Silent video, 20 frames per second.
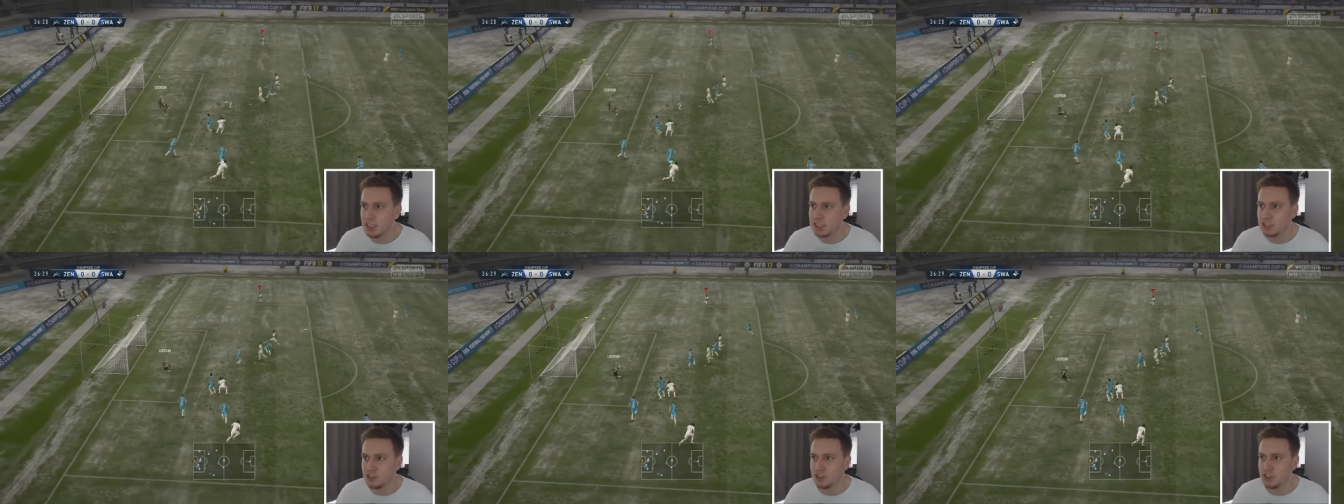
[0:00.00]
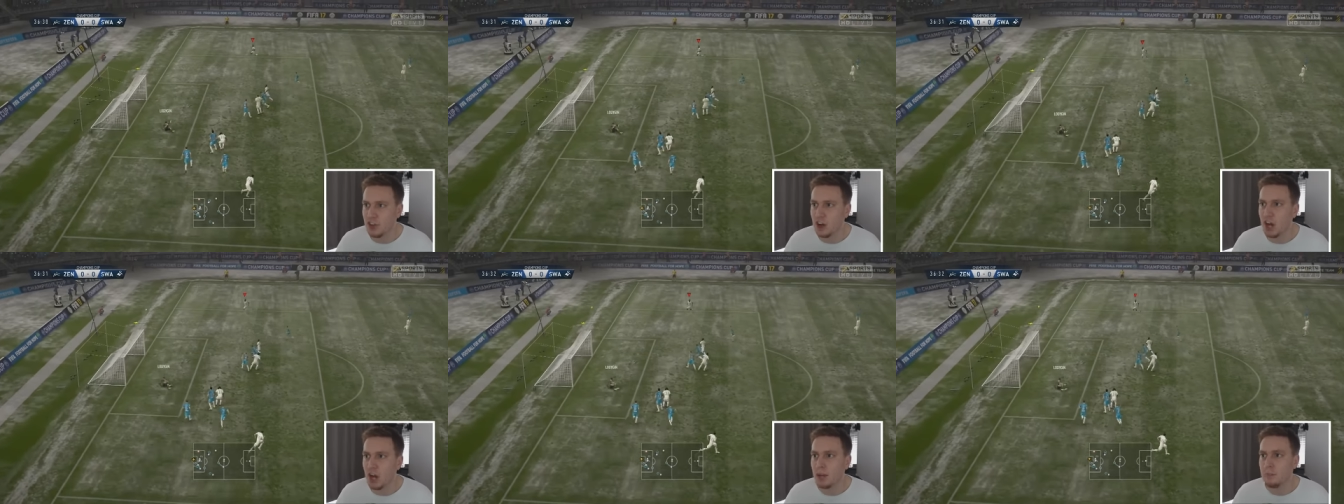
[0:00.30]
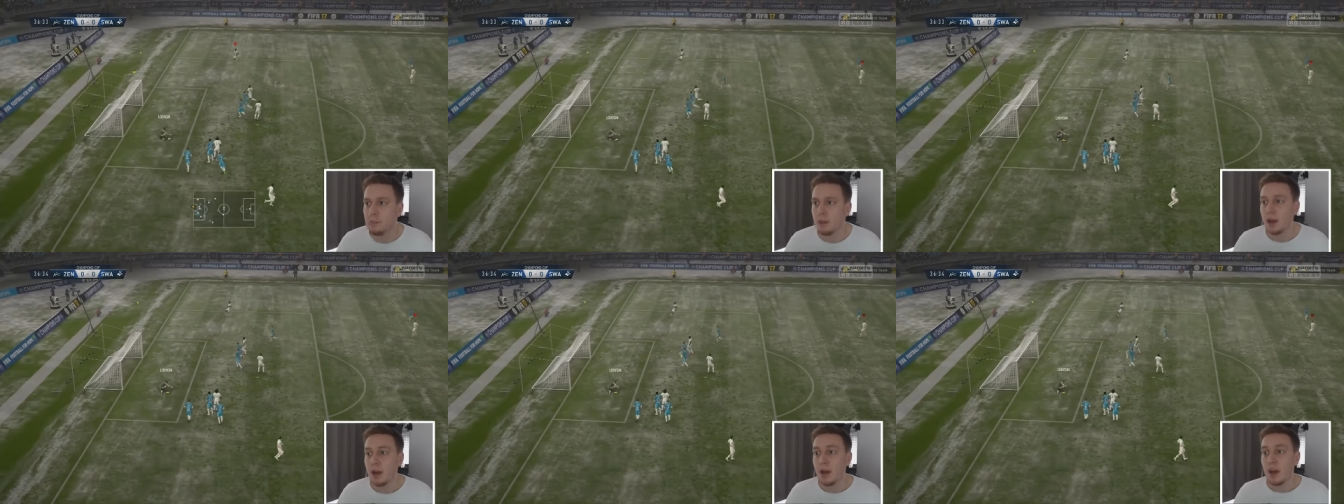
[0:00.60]
This
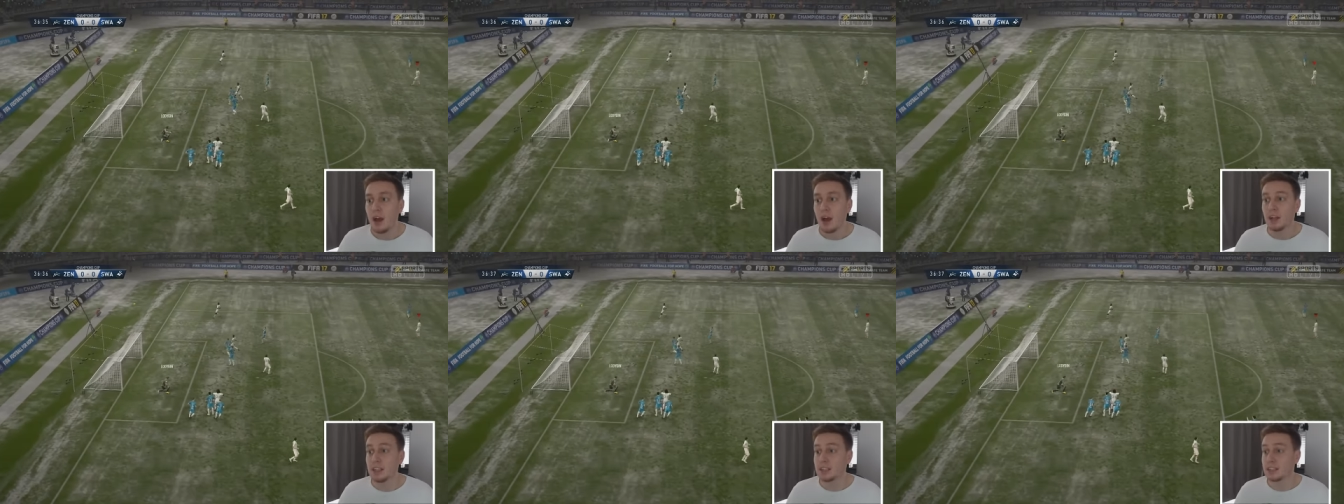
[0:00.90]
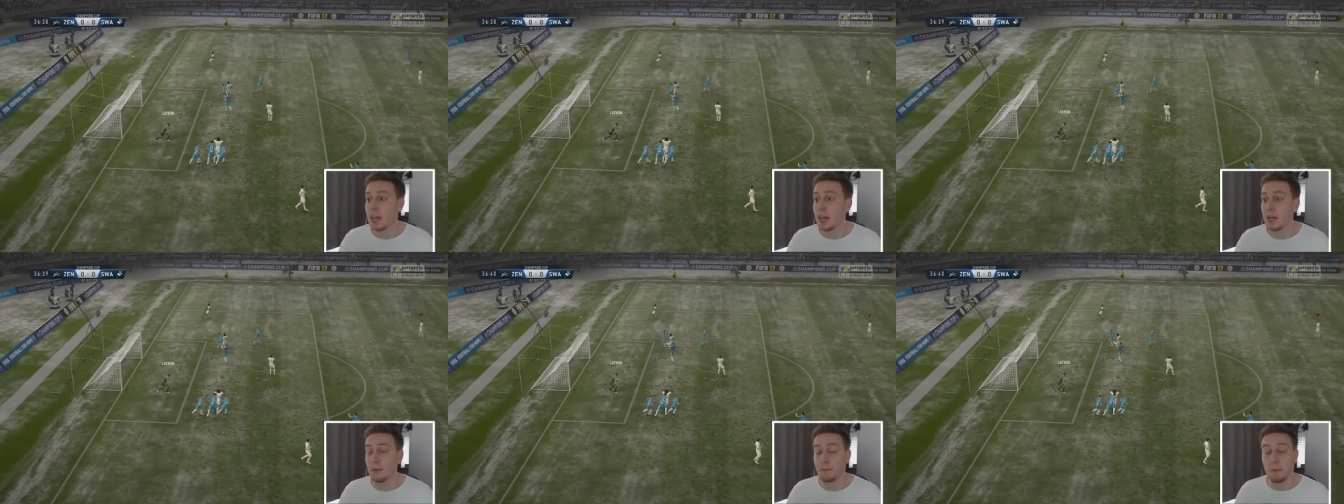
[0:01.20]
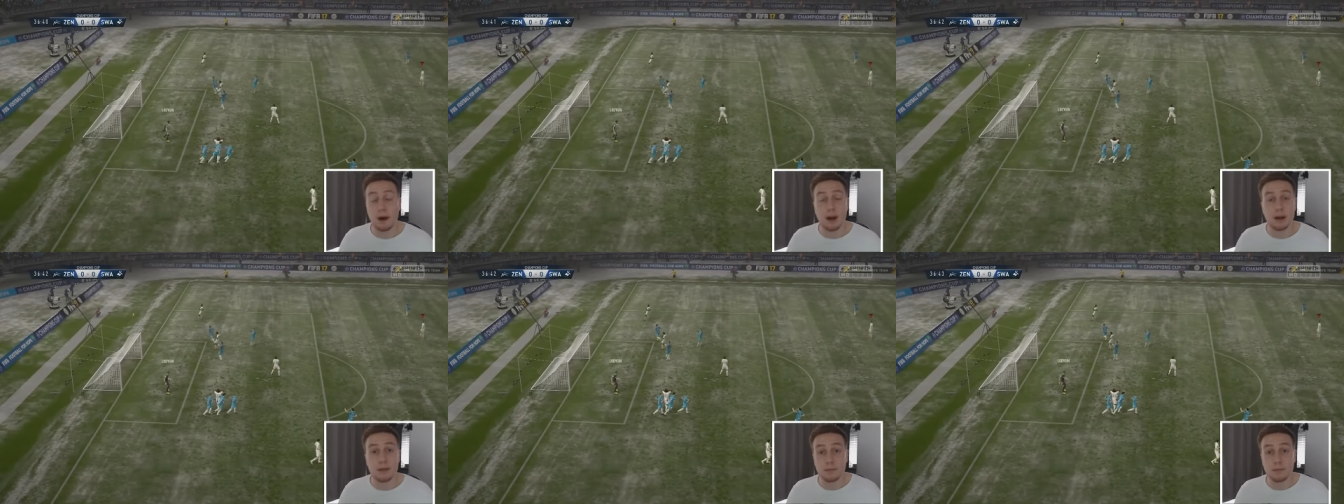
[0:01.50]
time, this
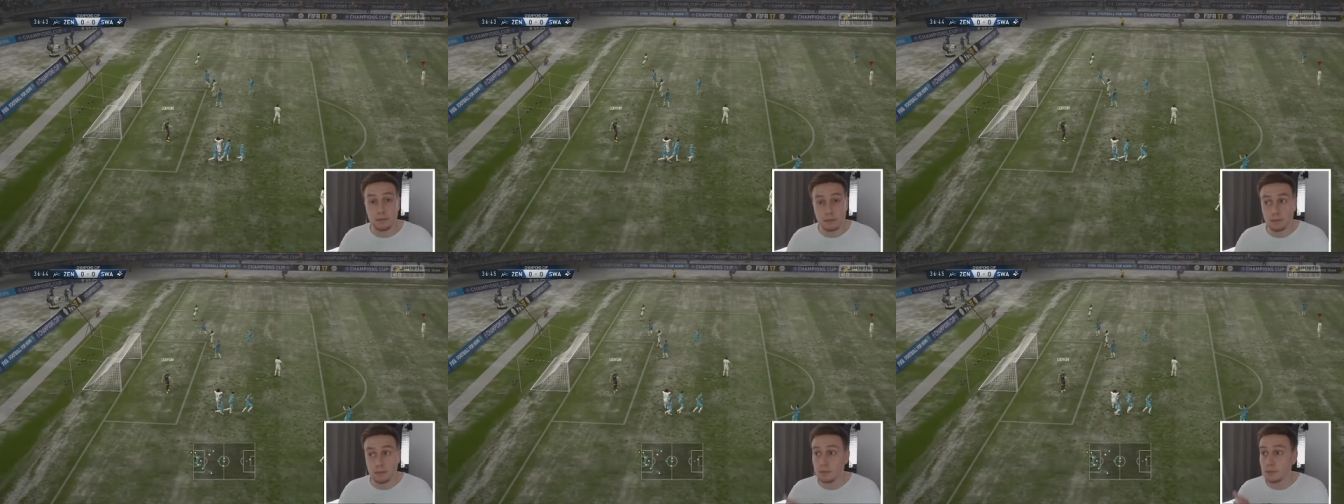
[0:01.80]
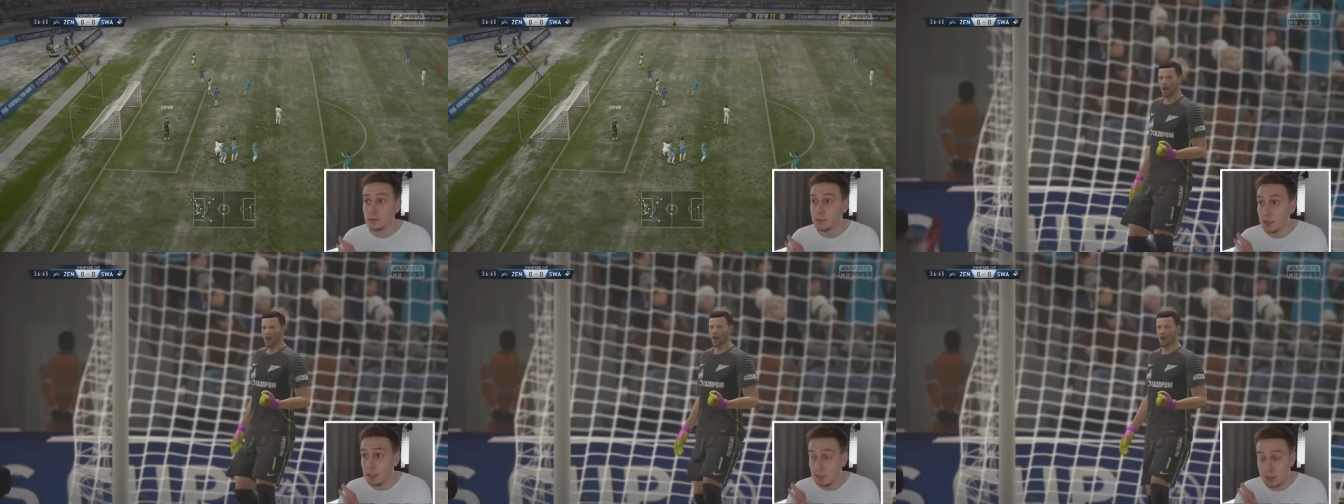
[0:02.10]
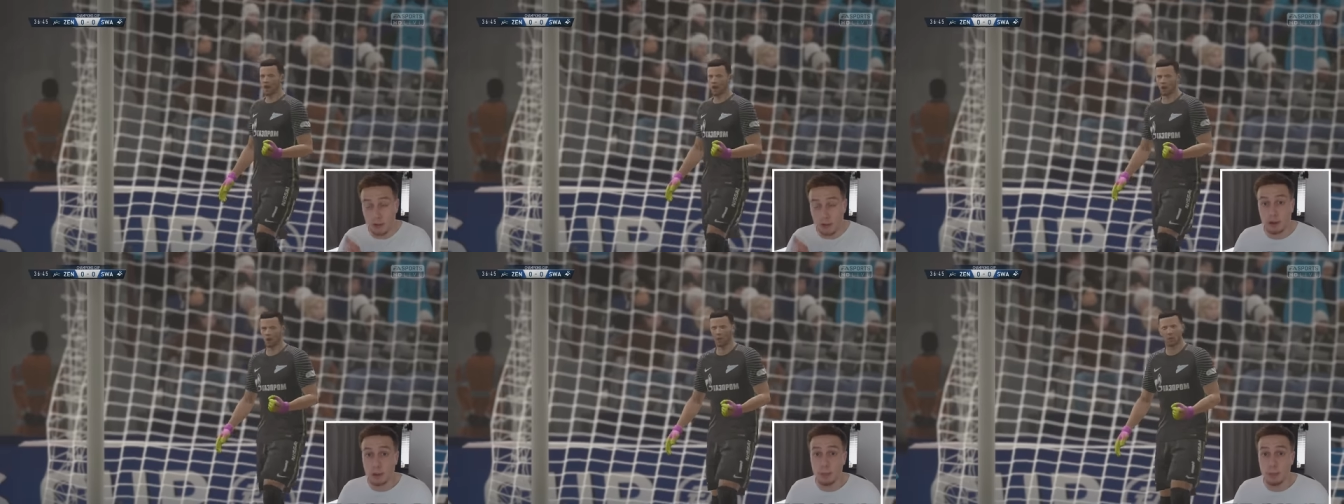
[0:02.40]
keeper
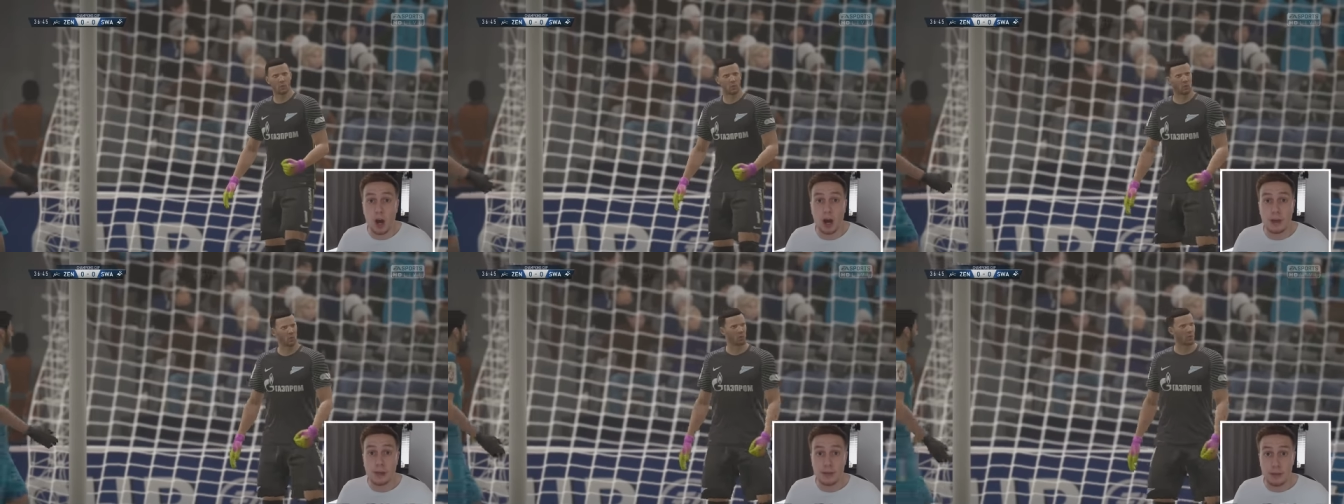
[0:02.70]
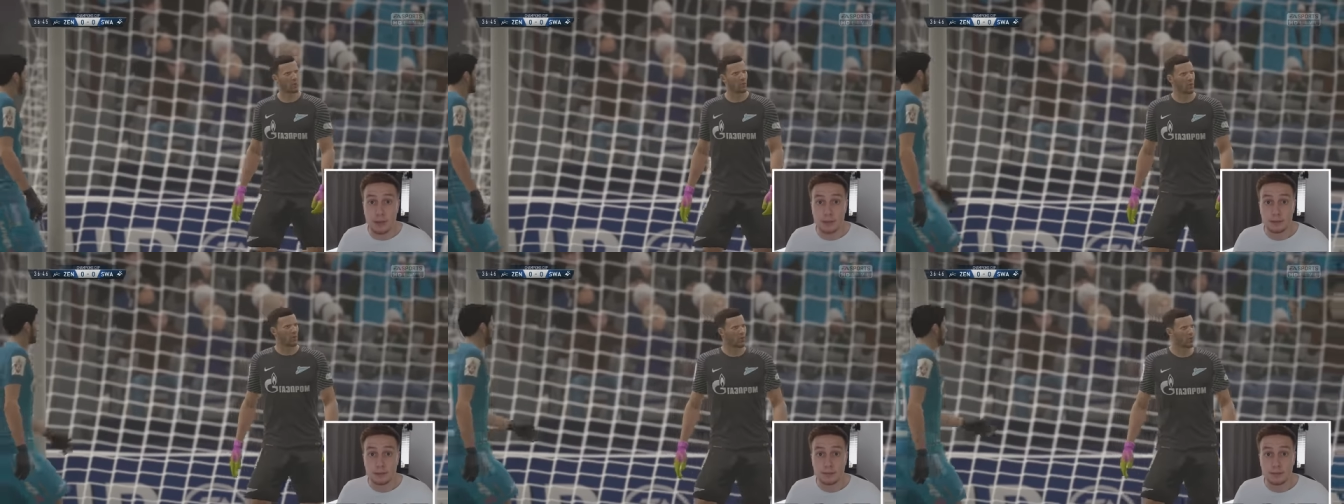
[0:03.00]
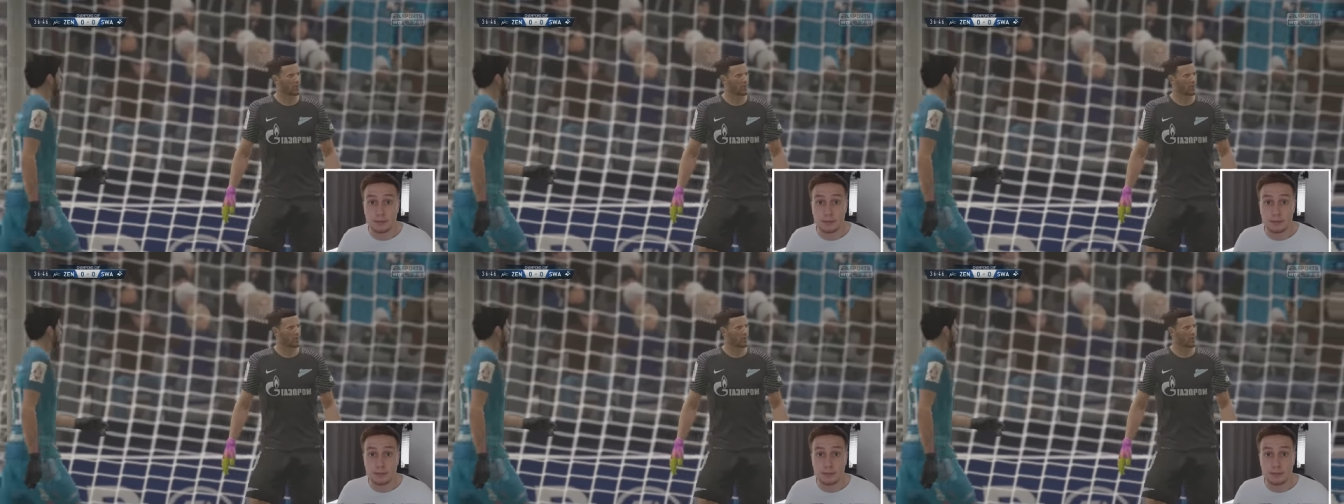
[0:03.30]
is having a blinder.